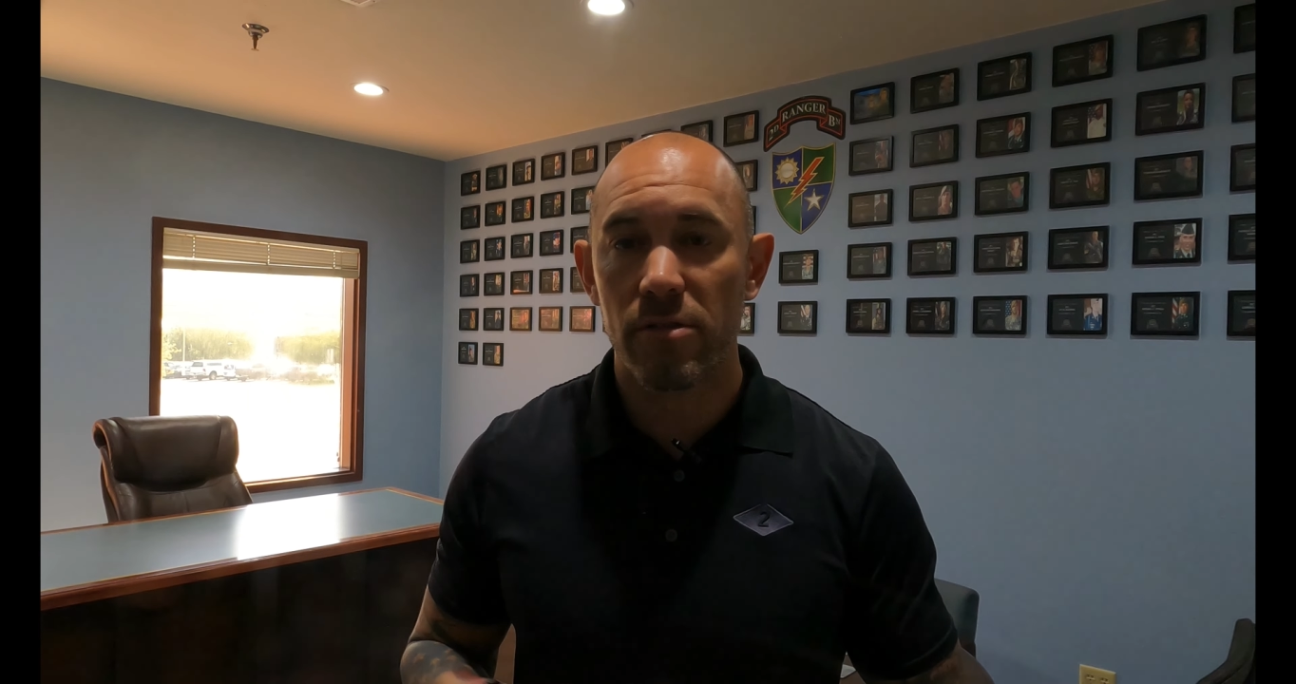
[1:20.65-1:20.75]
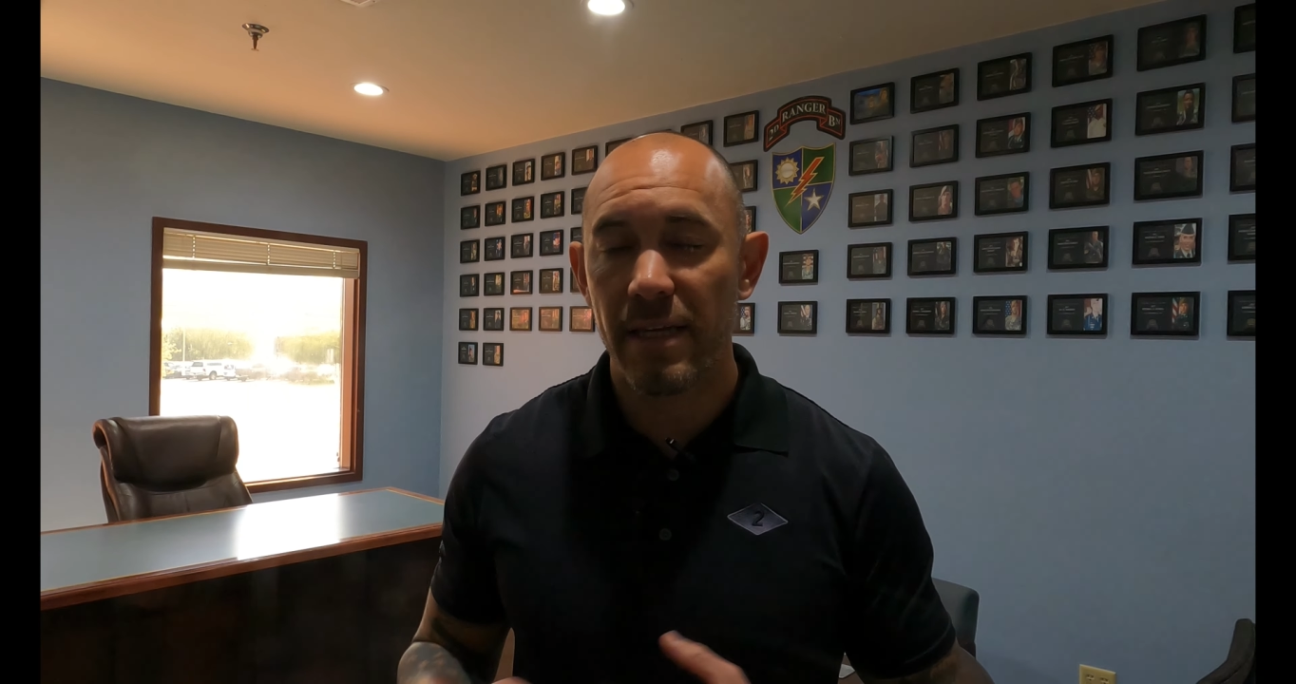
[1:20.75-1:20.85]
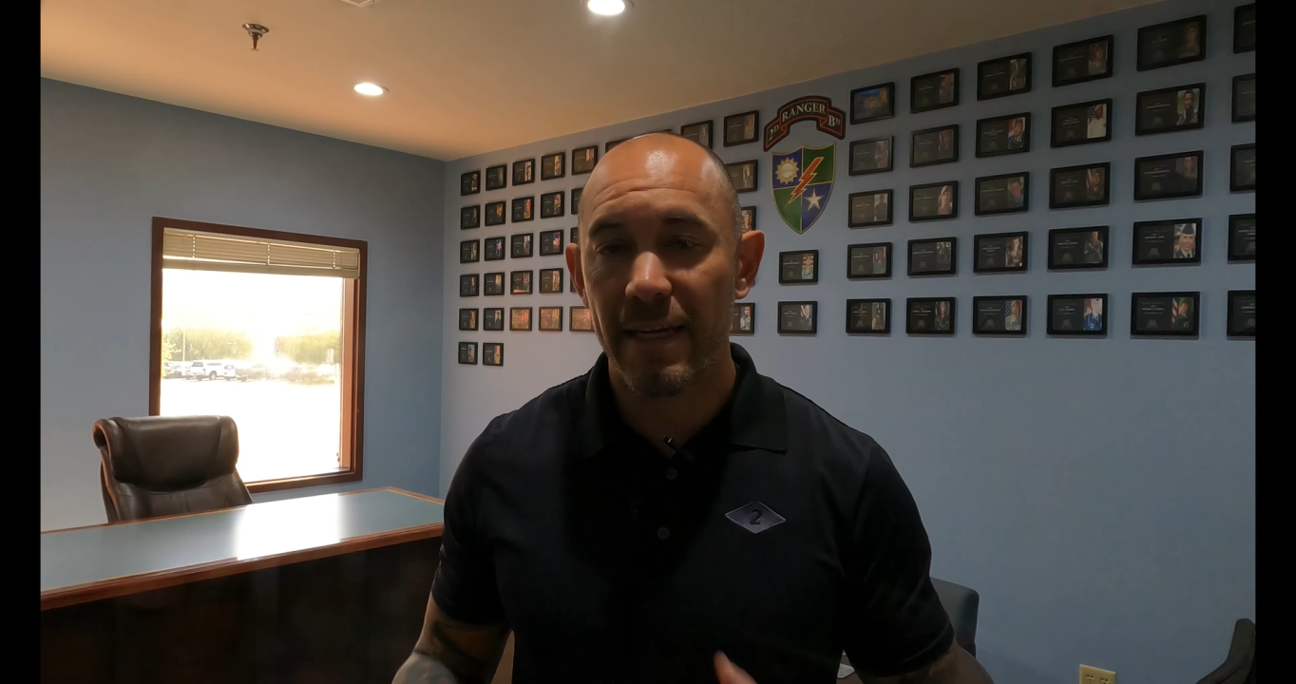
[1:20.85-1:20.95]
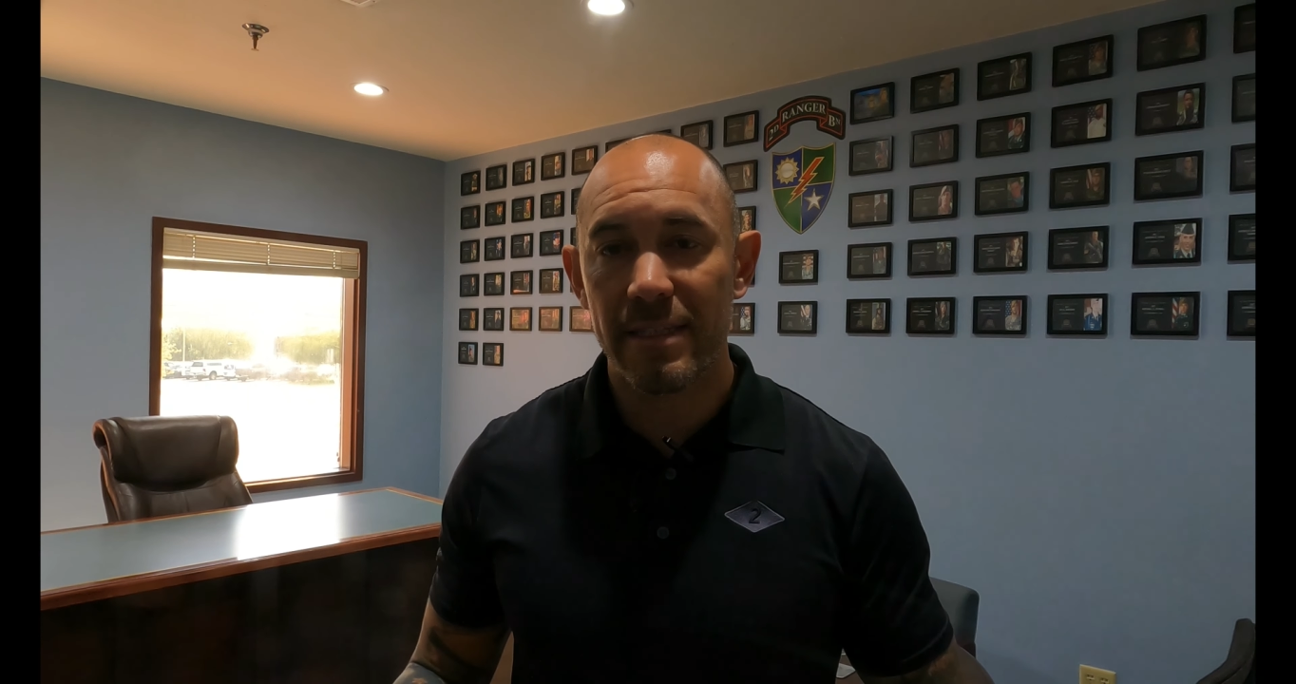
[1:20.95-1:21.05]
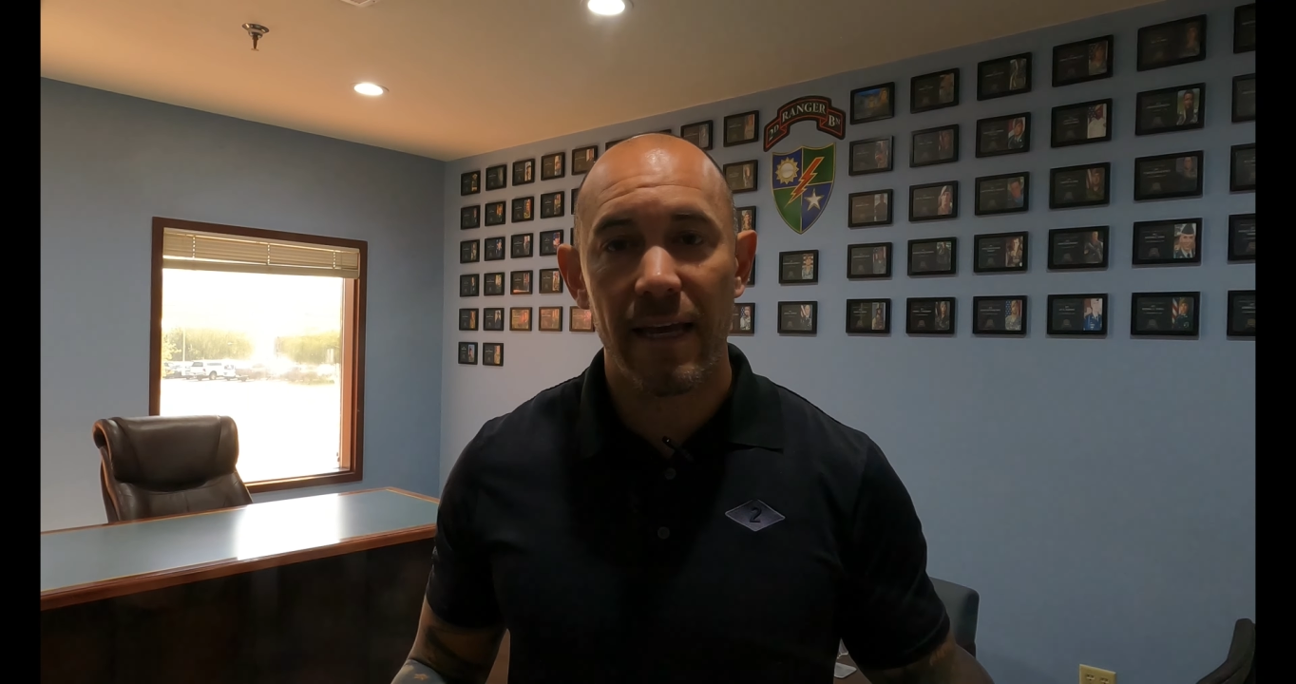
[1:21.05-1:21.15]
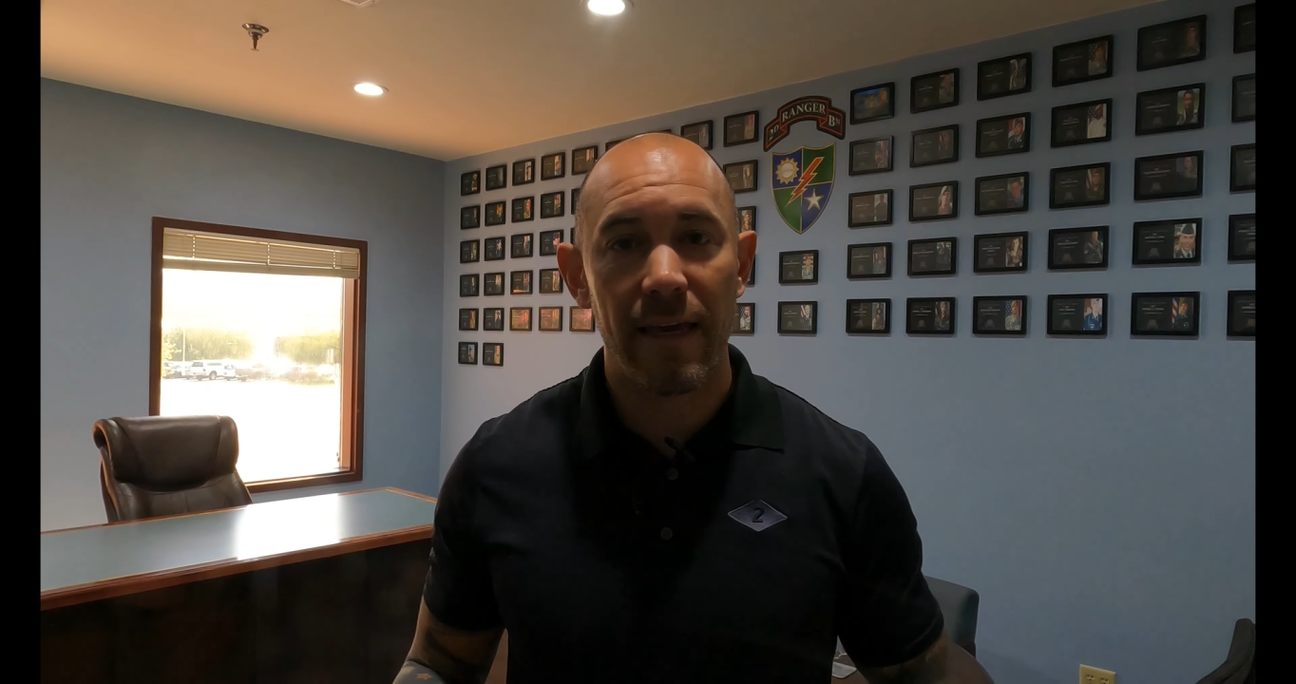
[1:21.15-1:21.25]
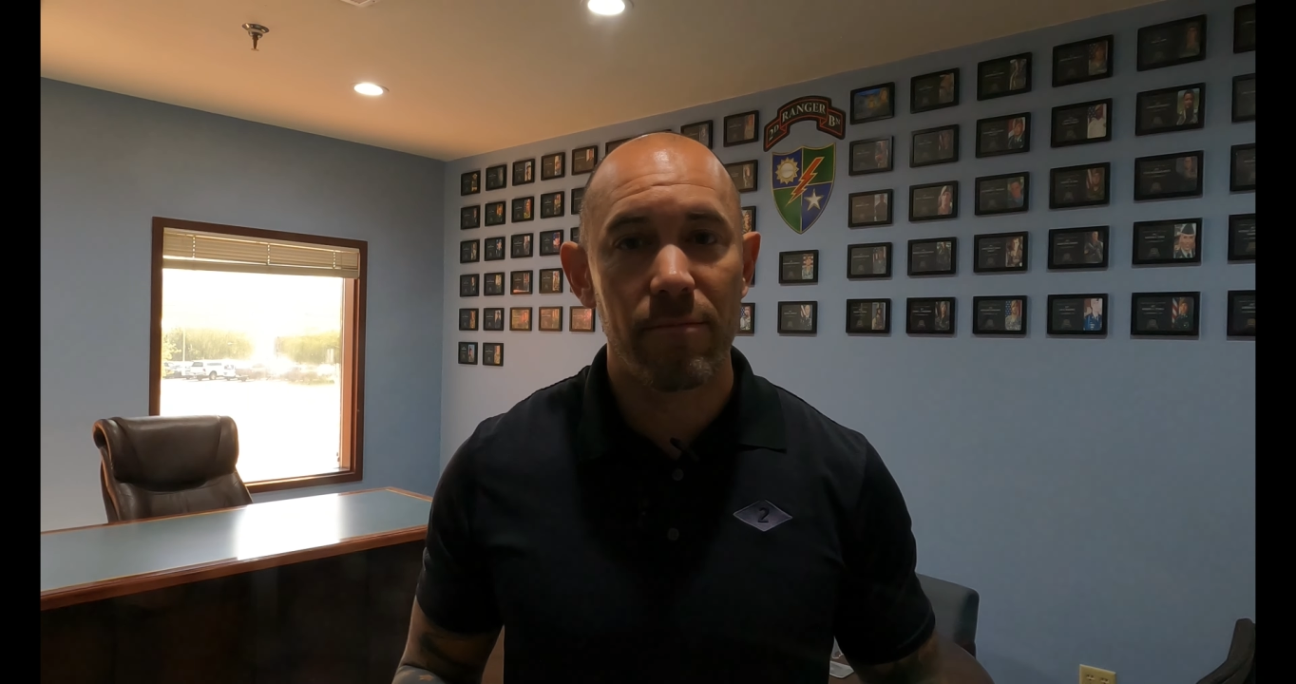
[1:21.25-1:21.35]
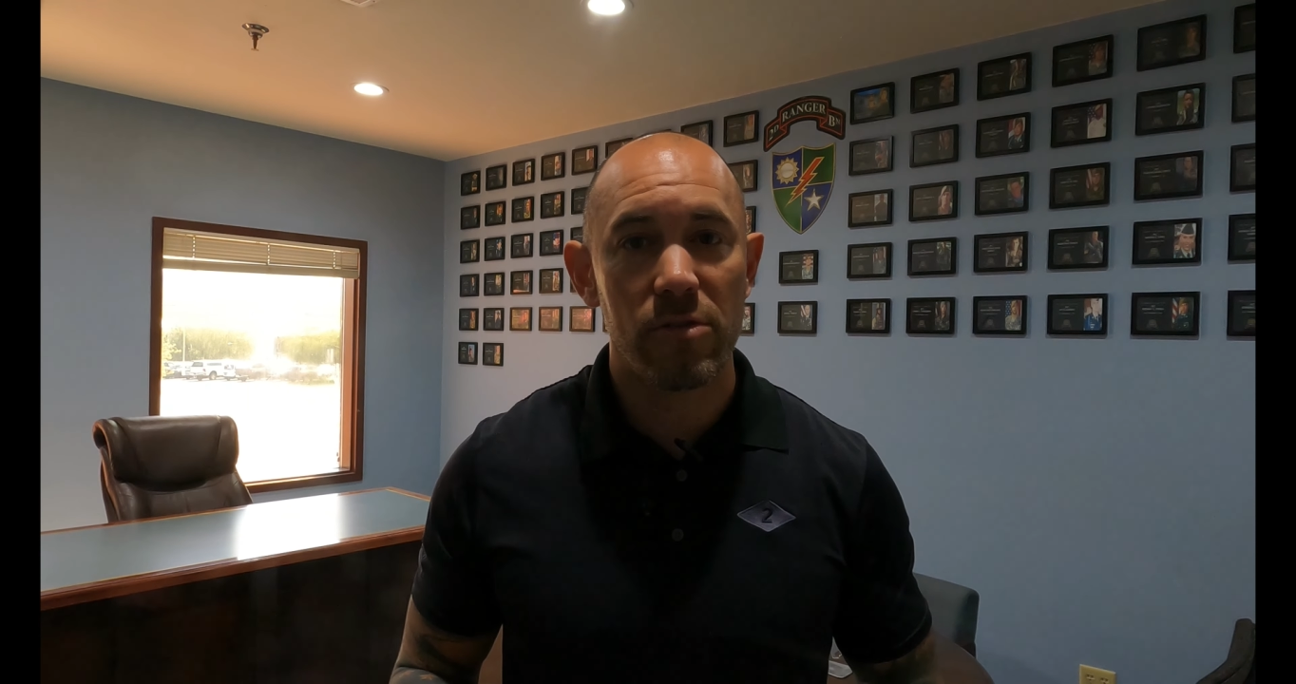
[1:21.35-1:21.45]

take time